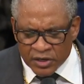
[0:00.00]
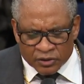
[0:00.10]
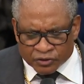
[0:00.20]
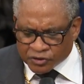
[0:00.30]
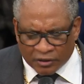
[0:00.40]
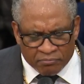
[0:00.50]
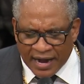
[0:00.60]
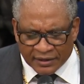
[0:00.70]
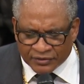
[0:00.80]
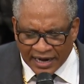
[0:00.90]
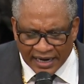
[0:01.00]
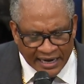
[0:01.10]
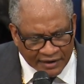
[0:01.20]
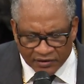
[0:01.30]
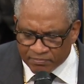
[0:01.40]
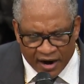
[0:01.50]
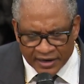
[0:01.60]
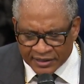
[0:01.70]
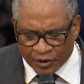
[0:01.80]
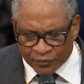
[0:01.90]
Somebody's got a heavy
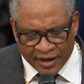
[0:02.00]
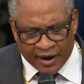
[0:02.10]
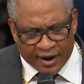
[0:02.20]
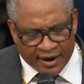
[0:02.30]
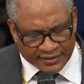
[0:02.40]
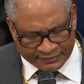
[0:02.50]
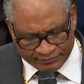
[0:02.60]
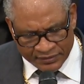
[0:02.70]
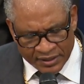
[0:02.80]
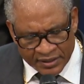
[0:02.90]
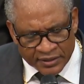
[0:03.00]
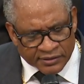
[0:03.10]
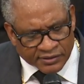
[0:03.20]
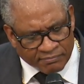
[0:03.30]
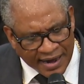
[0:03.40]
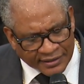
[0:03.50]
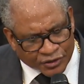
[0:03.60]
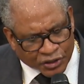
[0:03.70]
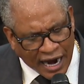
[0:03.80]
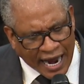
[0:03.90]
burden on their heart. Somebody's
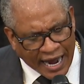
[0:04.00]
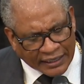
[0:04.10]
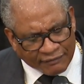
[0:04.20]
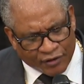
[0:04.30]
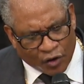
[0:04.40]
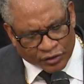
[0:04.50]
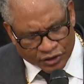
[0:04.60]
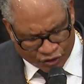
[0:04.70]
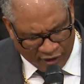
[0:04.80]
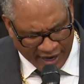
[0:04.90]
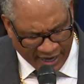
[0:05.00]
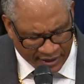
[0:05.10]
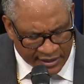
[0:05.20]
child have gone astray.